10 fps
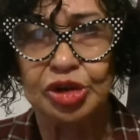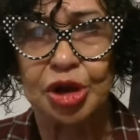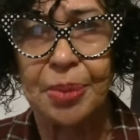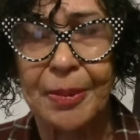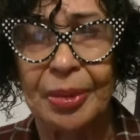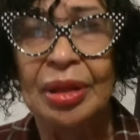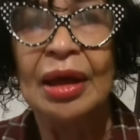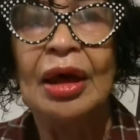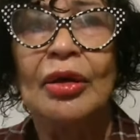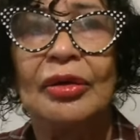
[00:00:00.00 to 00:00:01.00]
two people.
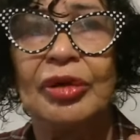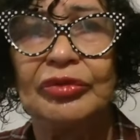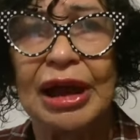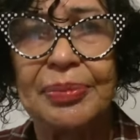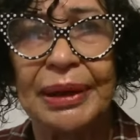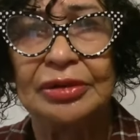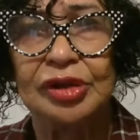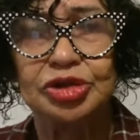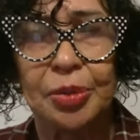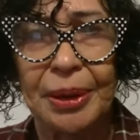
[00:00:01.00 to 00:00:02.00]
Wait a minute,
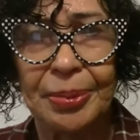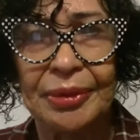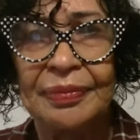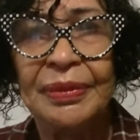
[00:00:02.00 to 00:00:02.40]
you two people.